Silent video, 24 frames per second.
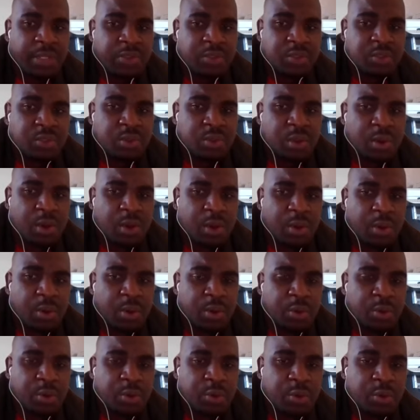So
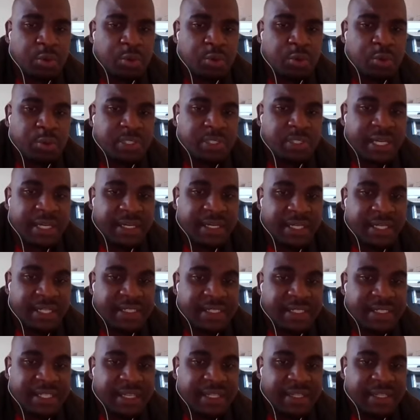you, you would
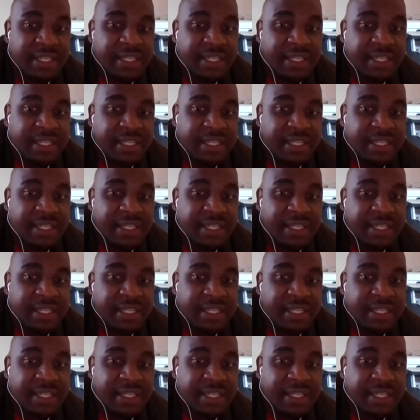understand